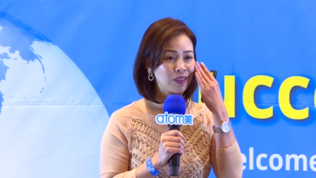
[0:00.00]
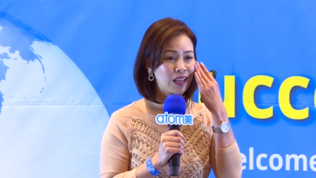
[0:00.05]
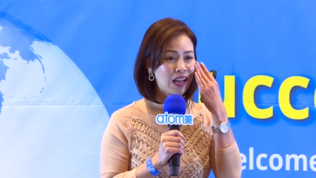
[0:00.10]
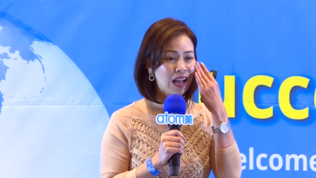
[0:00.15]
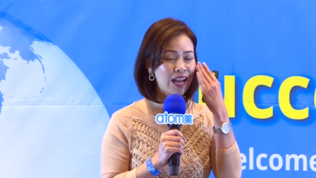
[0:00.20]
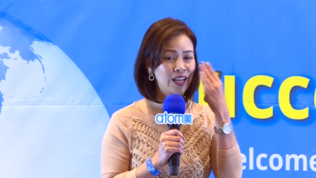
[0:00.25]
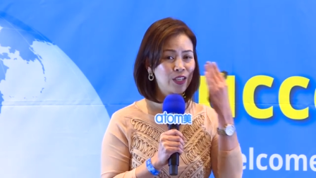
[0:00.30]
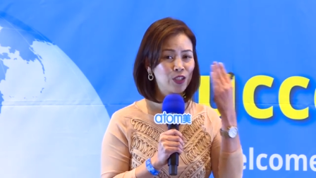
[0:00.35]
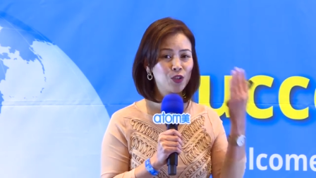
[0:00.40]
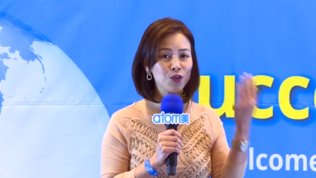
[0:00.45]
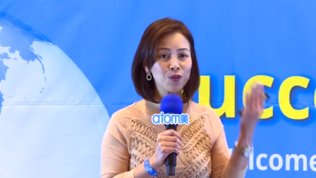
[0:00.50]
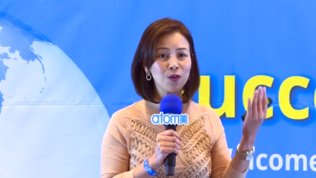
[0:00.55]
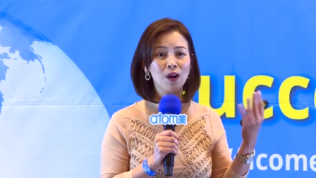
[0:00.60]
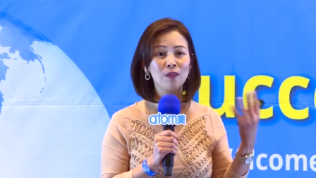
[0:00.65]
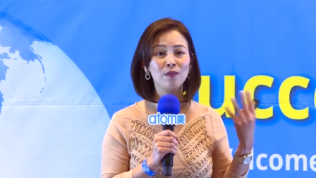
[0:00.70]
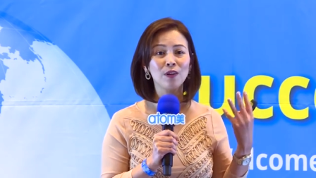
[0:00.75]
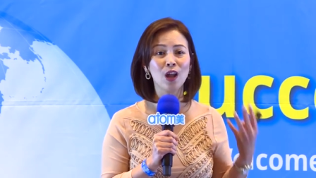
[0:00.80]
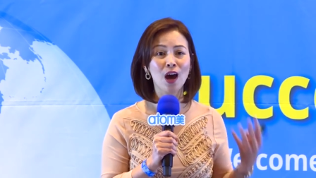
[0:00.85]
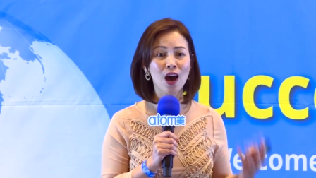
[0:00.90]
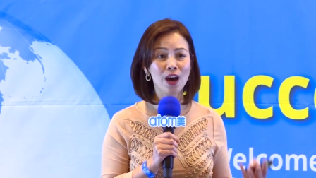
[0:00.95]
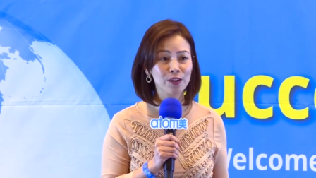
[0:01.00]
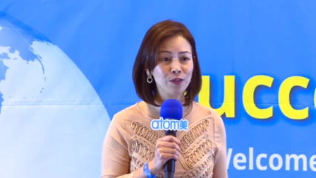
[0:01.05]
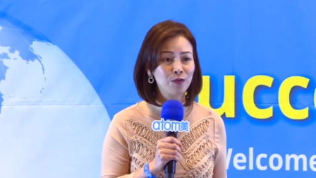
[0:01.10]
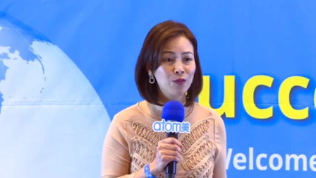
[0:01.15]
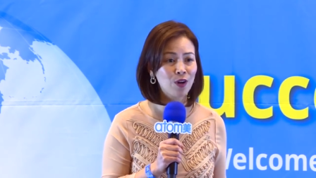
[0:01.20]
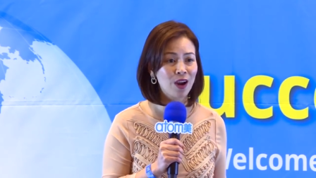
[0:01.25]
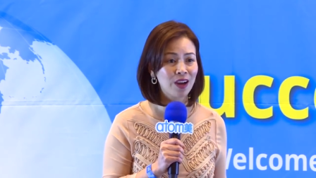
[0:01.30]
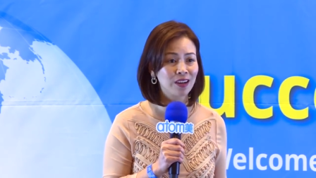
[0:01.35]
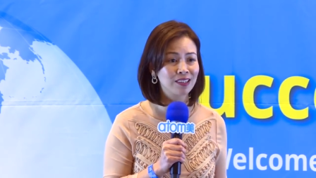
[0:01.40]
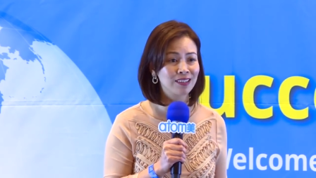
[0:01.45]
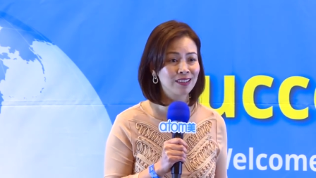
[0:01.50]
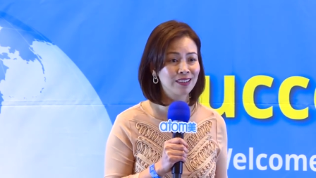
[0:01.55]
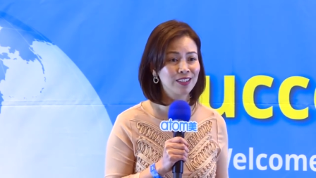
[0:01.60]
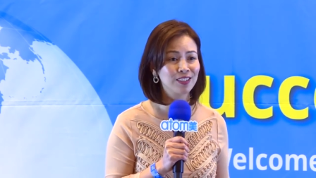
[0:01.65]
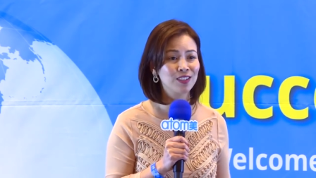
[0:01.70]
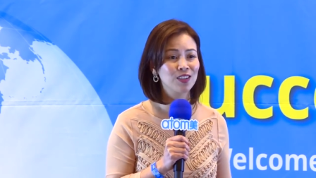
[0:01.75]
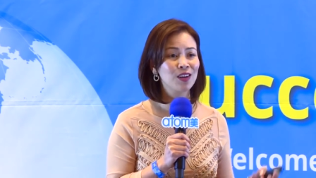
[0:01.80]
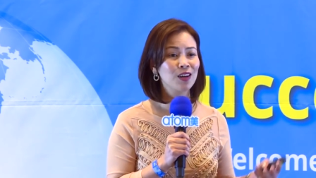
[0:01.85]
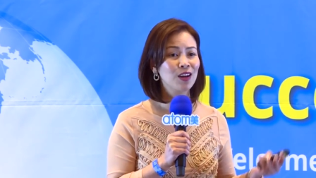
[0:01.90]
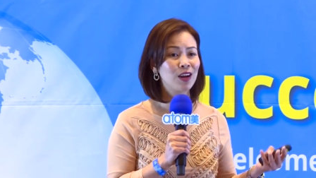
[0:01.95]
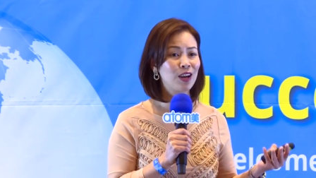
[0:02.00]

I do have a lot of freckles.